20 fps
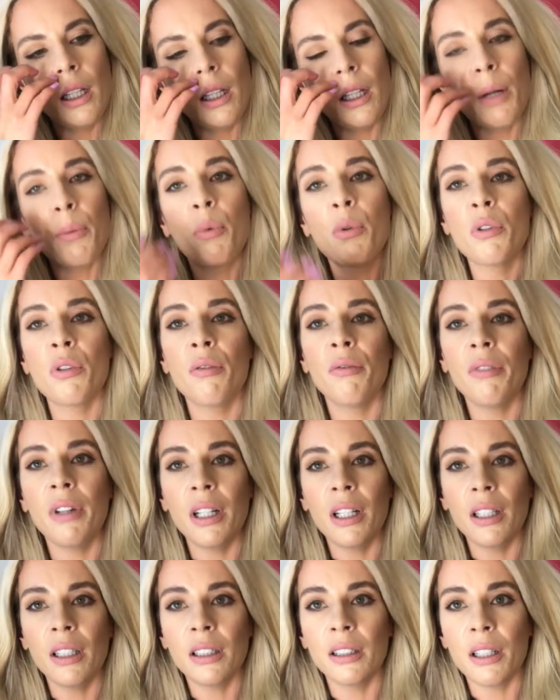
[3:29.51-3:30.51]
there wasn't
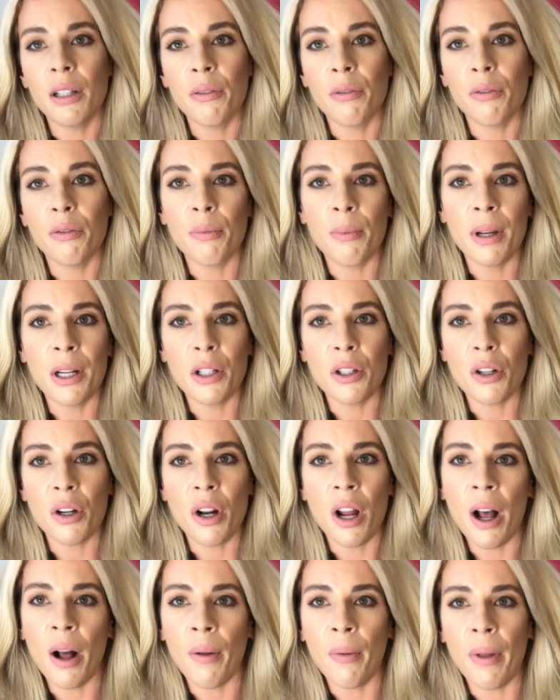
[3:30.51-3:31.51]
really this information
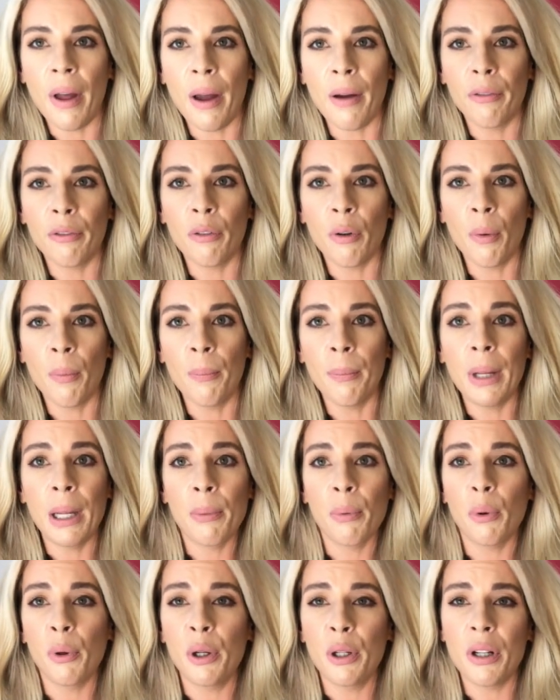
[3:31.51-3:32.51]
out there from
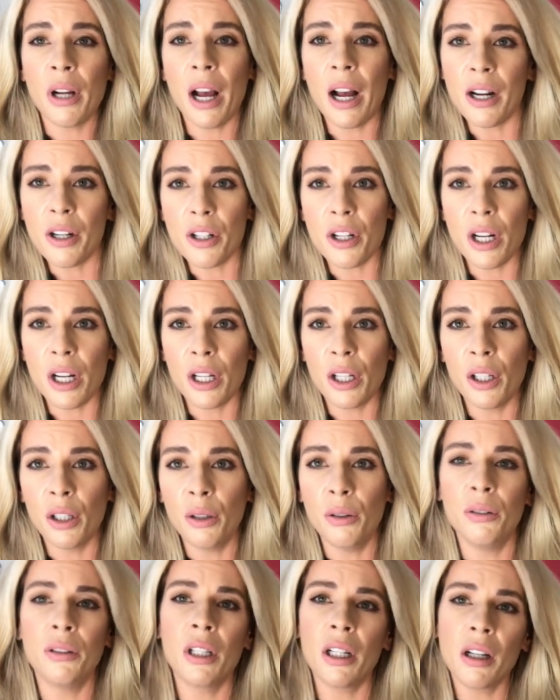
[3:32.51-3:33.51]
people who'd actually
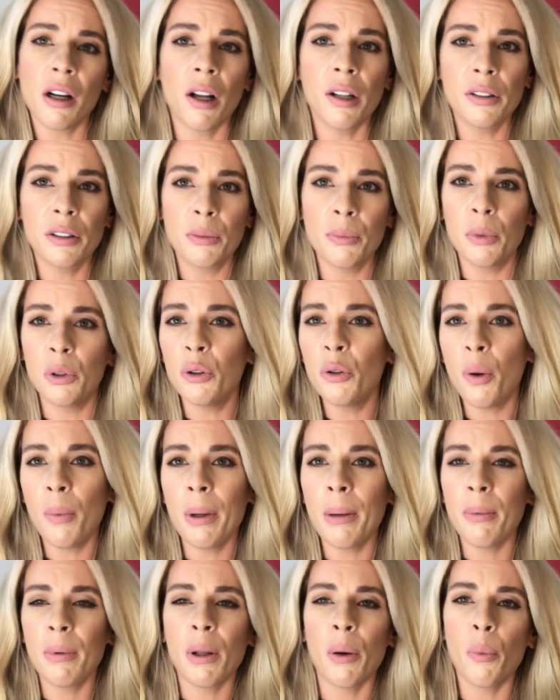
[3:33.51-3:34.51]
used it, customers, not
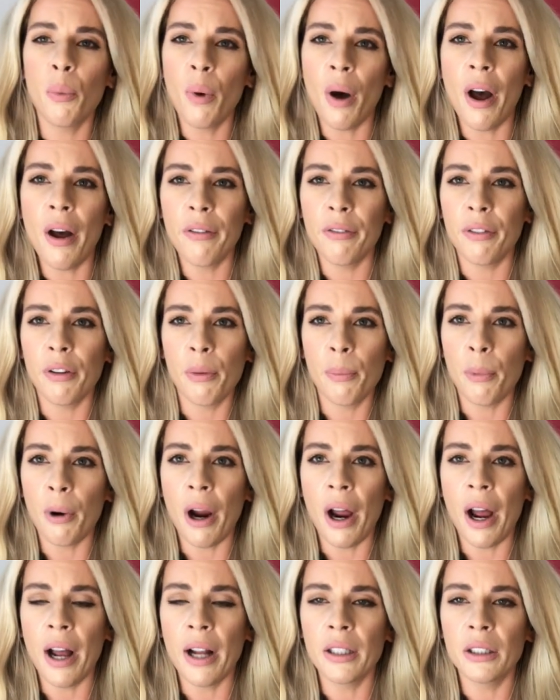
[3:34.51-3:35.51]
people that work for the
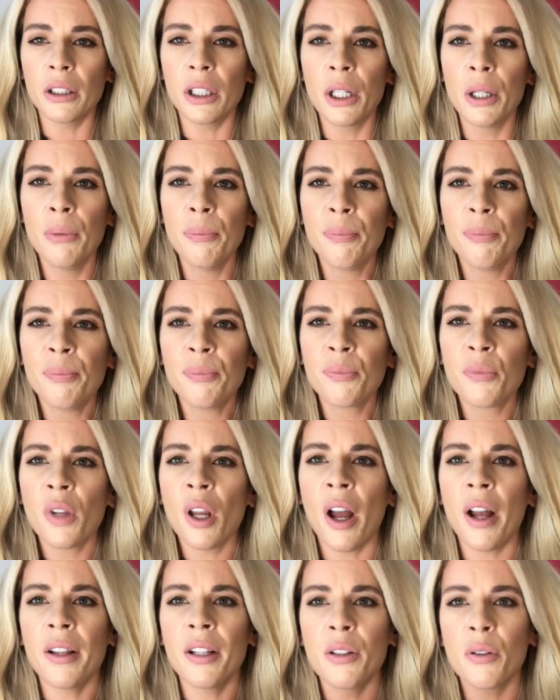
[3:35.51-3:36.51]
brand.
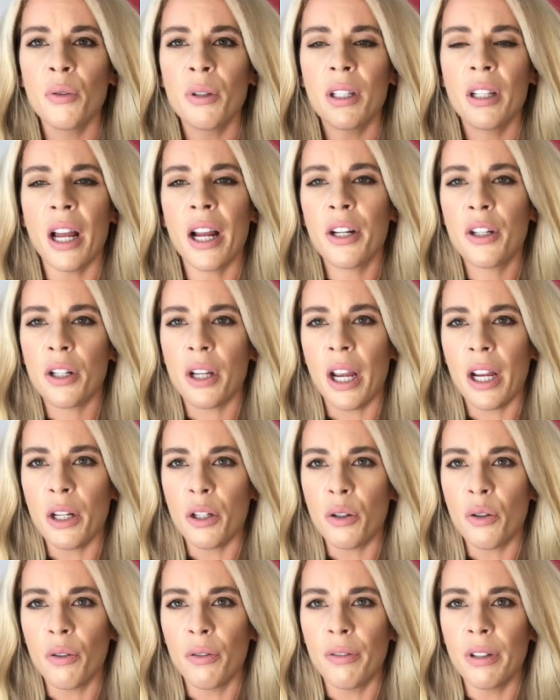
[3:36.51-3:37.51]
Like, there's all these
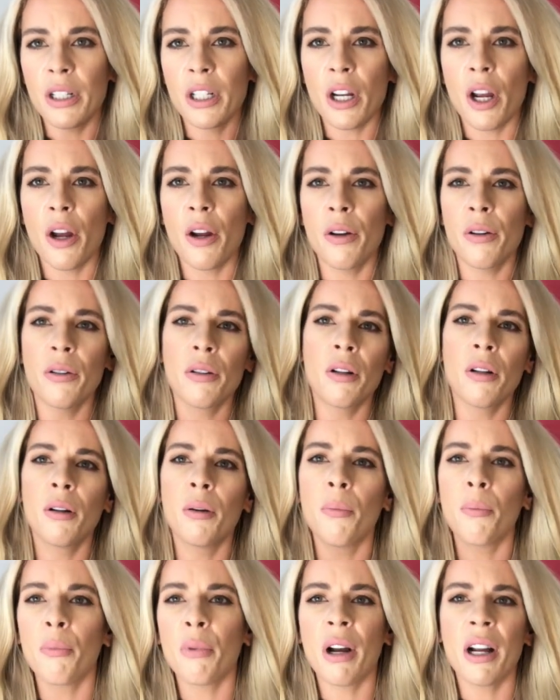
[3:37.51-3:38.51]
educational videos
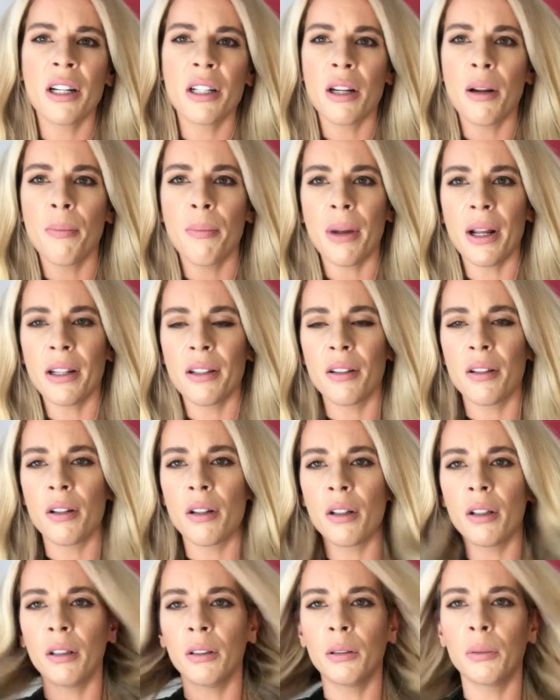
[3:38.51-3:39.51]
and brand
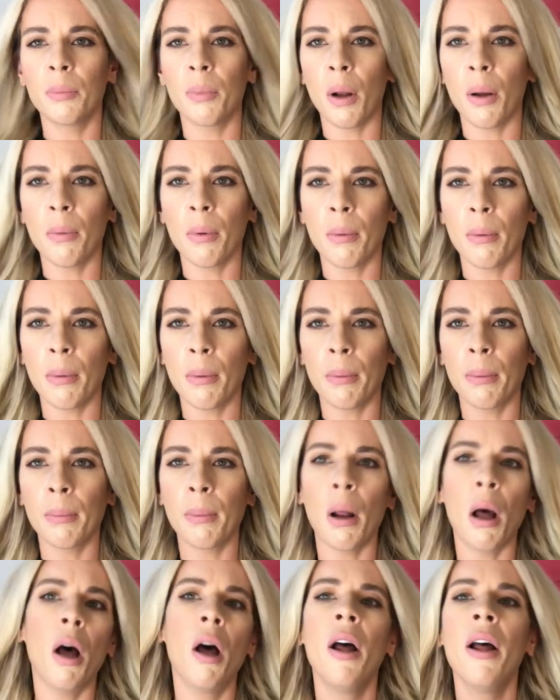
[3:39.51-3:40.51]
ambassadors, blah, blah, blah, blah,
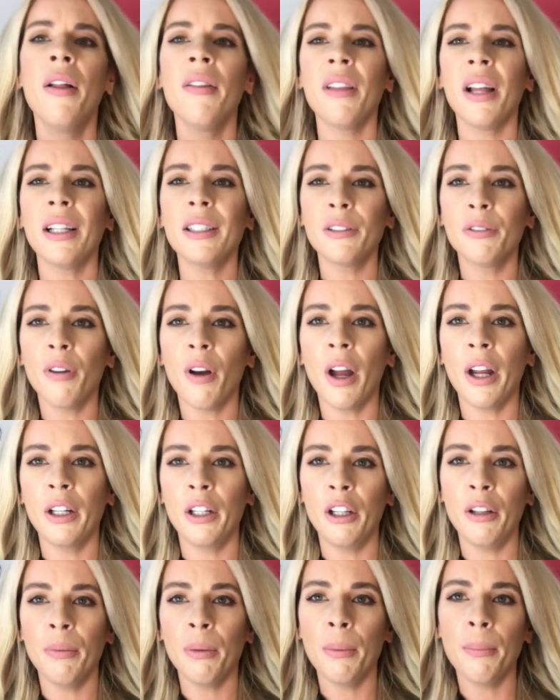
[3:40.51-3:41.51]
blah. That's
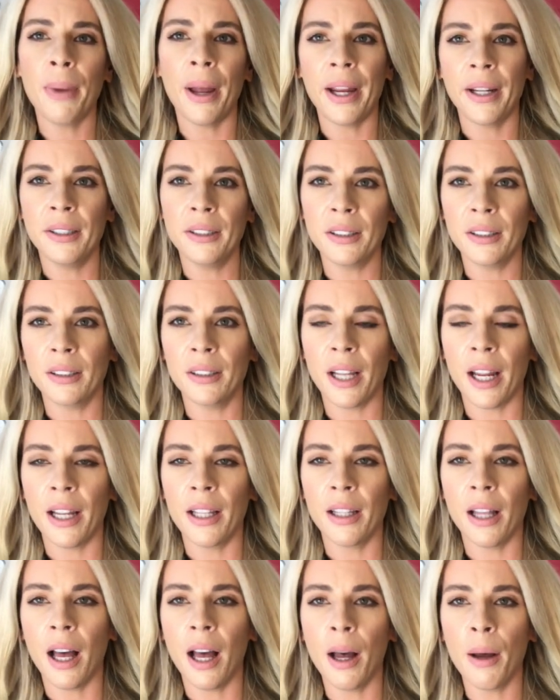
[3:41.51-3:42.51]
fine, you've been paid to say
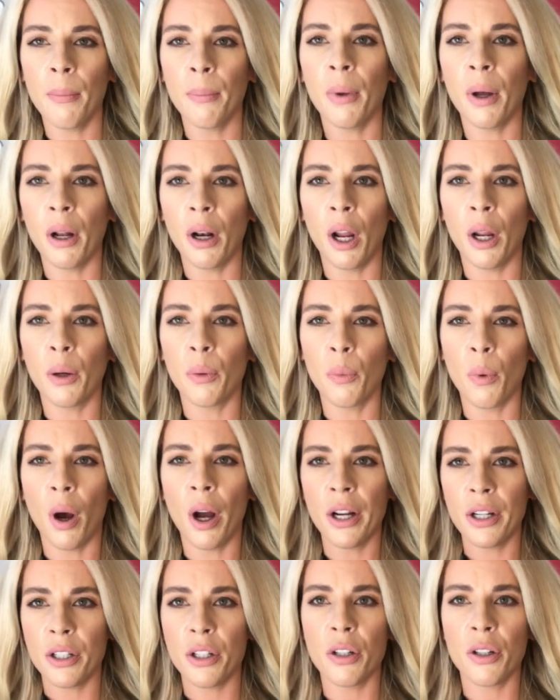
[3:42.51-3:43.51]
that, but like,
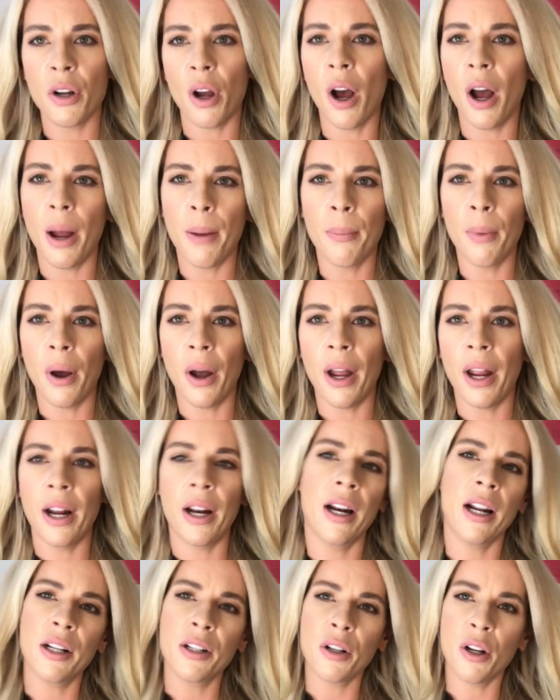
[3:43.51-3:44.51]
why should I buy it
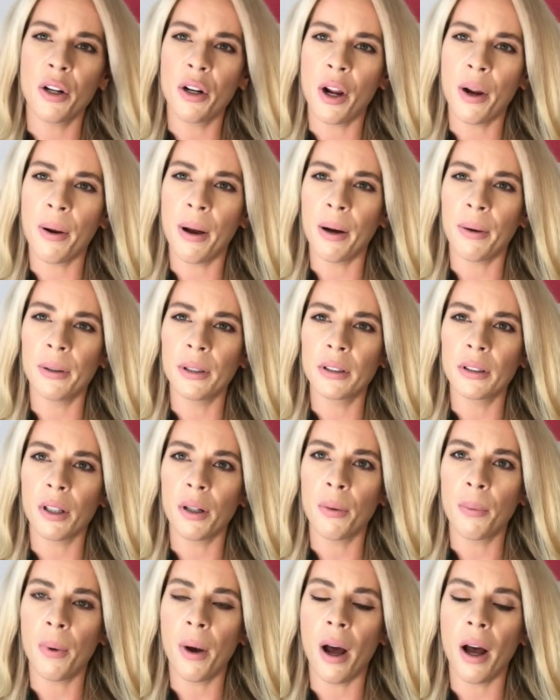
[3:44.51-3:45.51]
unless I know how it's
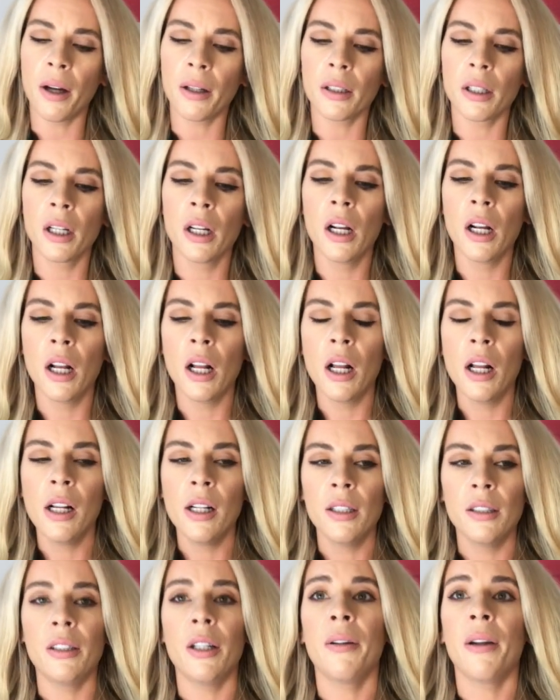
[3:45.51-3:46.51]
gonna work?
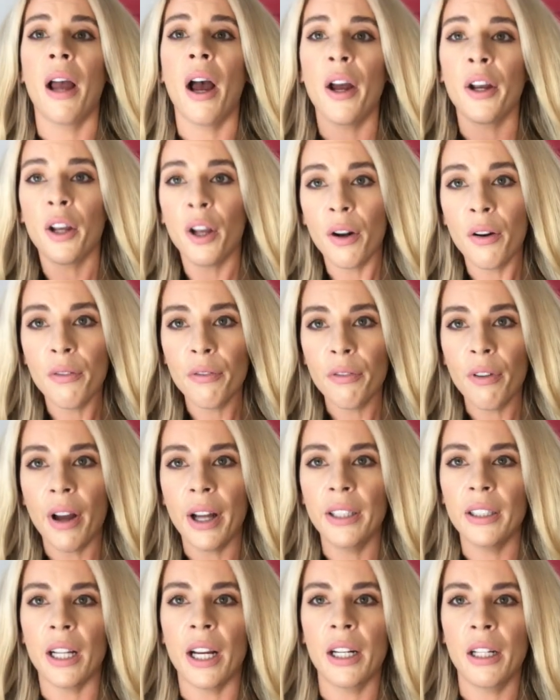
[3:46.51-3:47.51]
So yeah, I couldn't
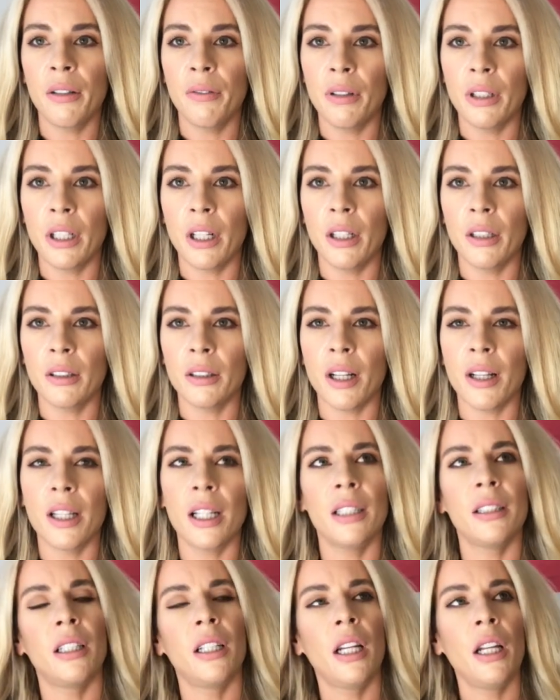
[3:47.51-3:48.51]
find any videos like
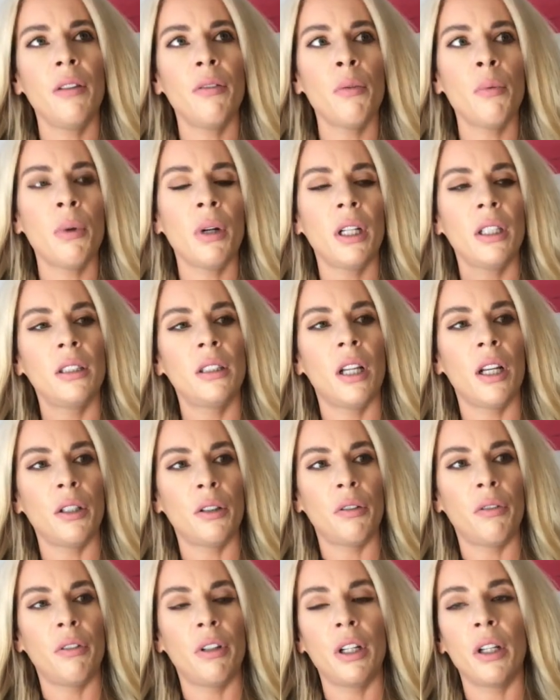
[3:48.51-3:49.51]
this, and even when I
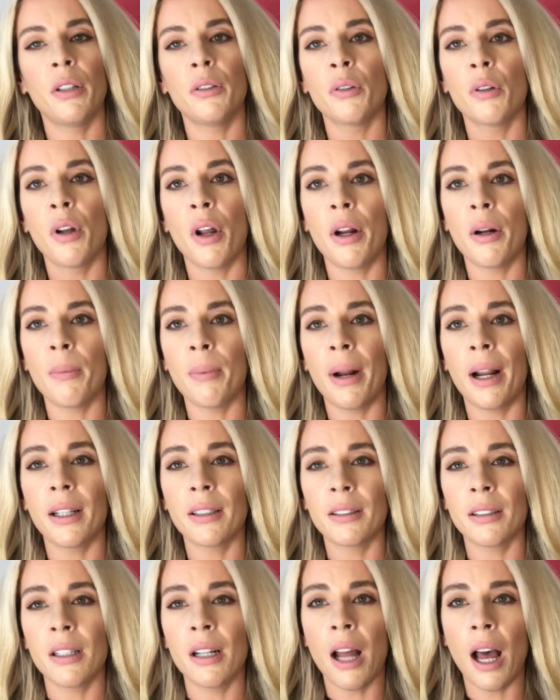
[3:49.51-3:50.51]
search for videos on
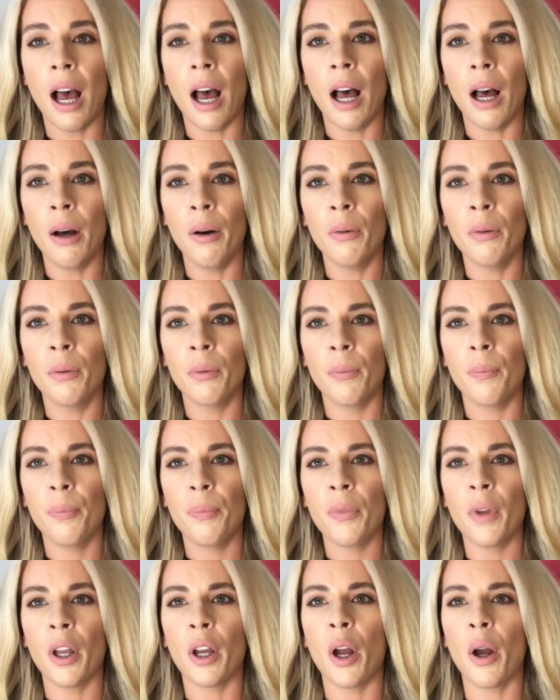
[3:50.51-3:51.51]
Olaplex now,
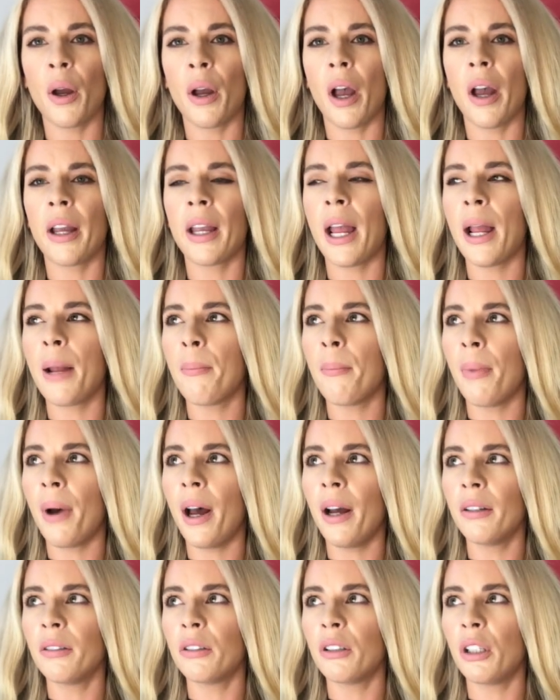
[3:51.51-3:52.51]
like I came
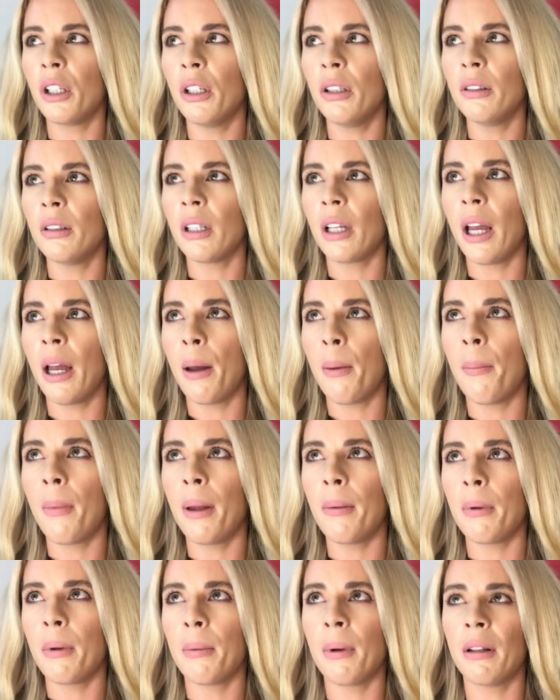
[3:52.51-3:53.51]
back to using it
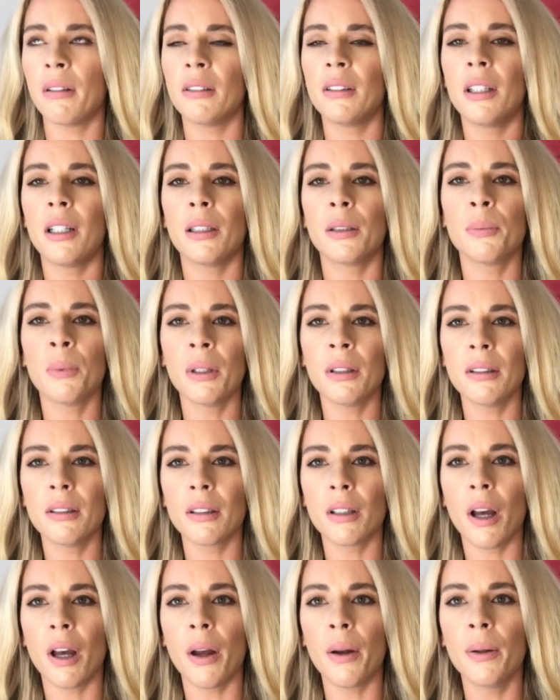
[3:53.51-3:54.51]
maybe about 6 months
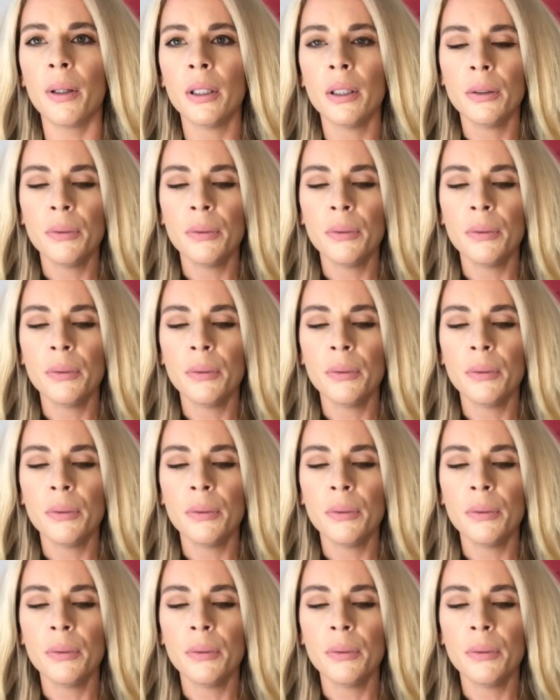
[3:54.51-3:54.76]
ago,